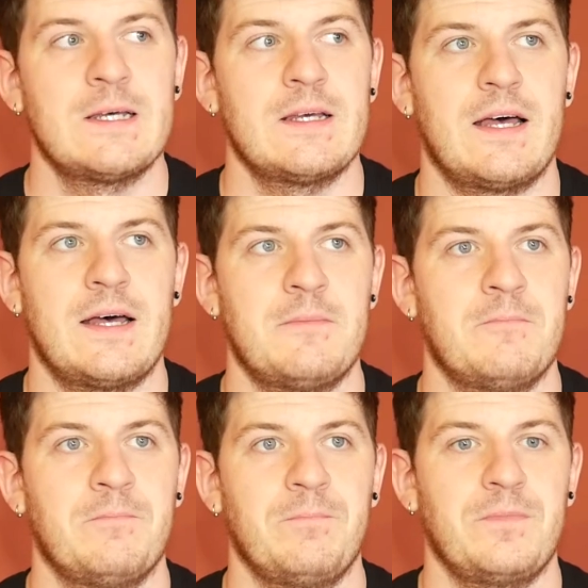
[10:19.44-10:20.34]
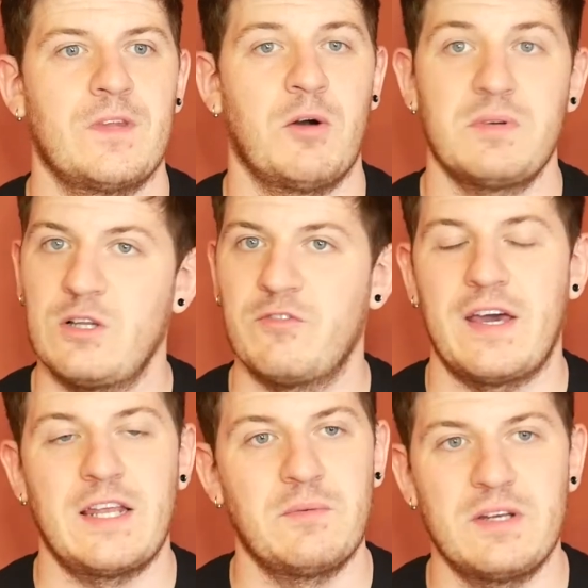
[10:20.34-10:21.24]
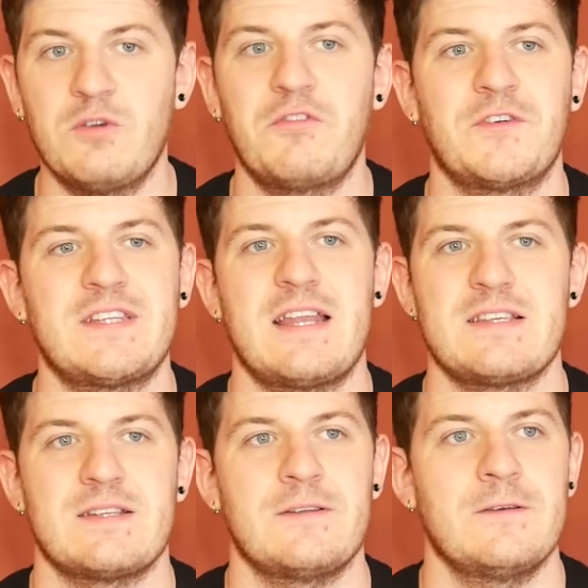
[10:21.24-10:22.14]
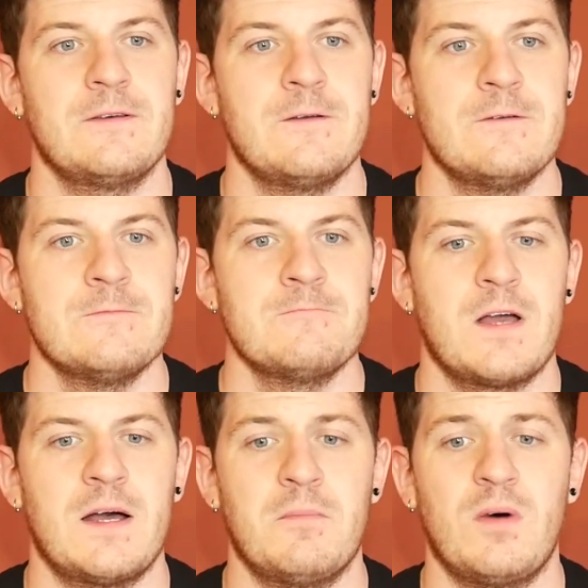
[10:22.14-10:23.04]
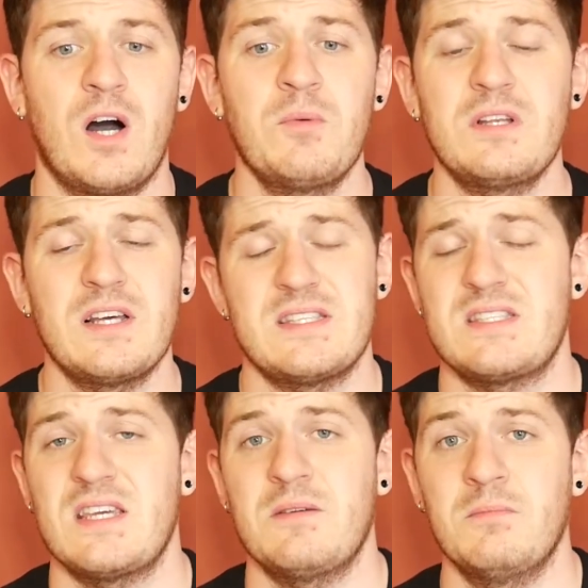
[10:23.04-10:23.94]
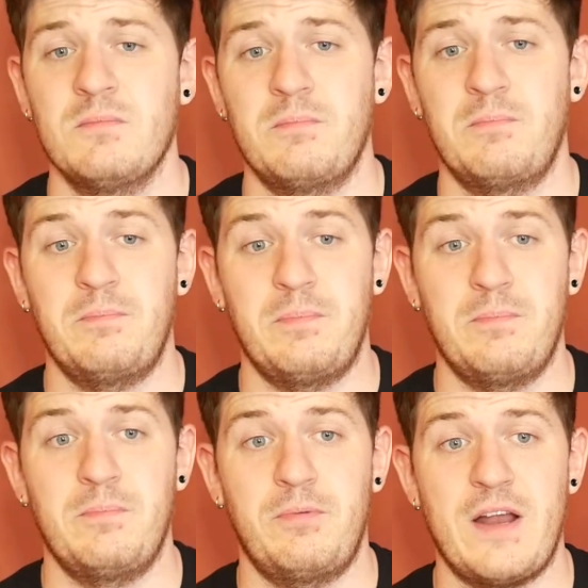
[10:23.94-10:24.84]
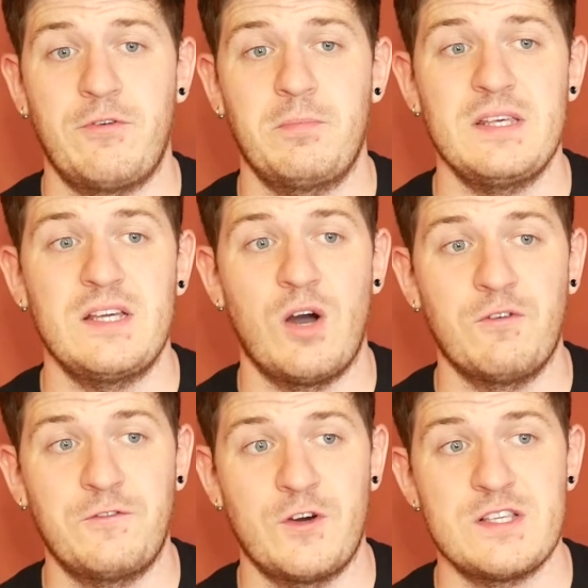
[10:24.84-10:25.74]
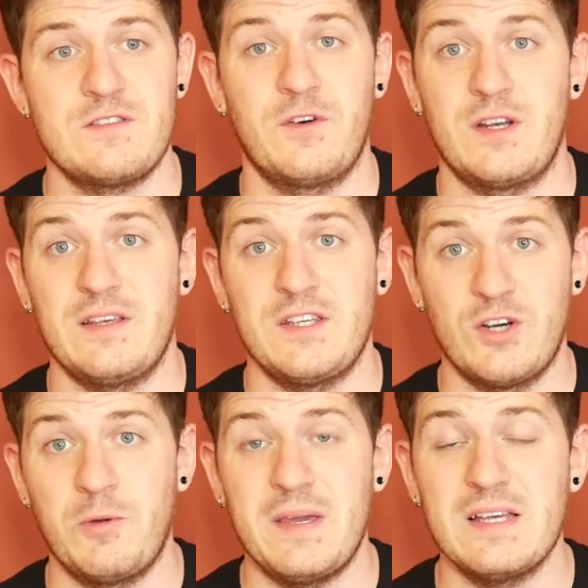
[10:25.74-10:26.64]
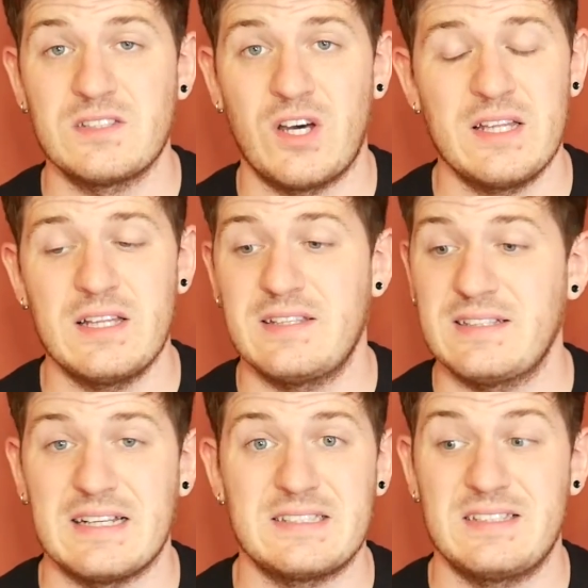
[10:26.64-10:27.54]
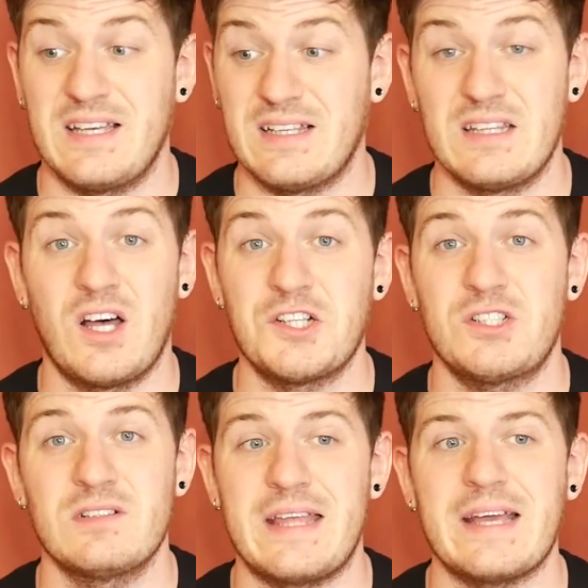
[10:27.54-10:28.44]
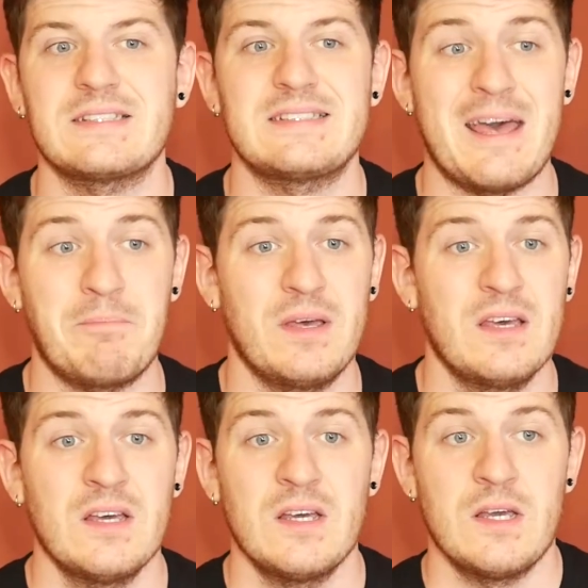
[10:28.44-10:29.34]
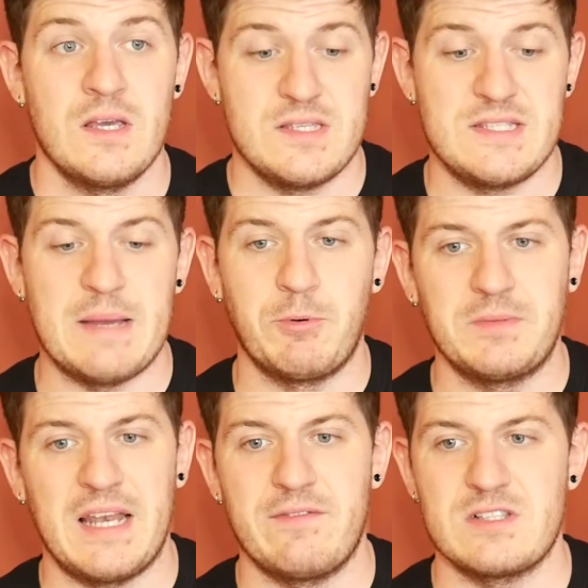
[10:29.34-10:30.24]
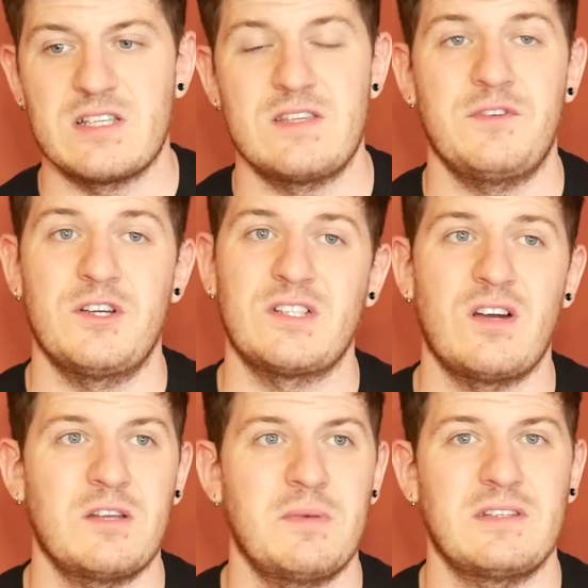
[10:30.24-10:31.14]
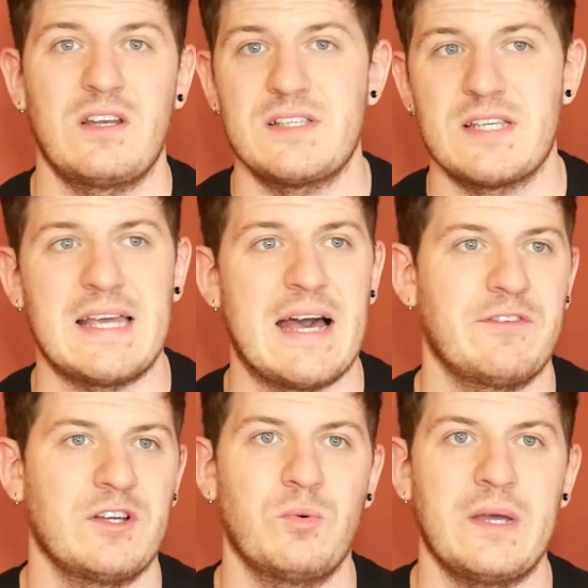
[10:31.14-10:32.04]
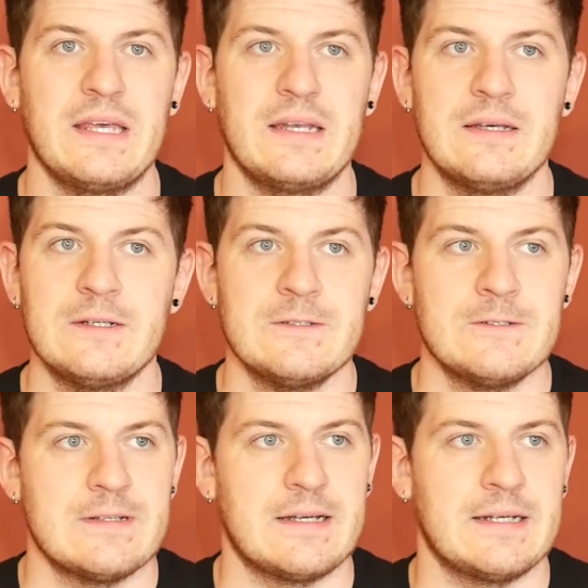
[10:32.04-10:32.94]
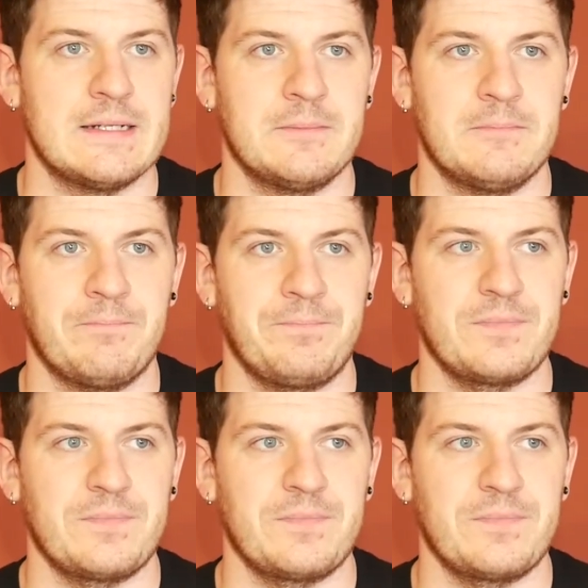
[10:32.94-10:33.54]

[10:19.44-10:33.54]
I would love it, and I would love it for Tennyson. I would like to see him preferably go first for the European title. I think that's like a logical next step up the levels, because if you're talking about the likes of Gavin, Gwynne, Atif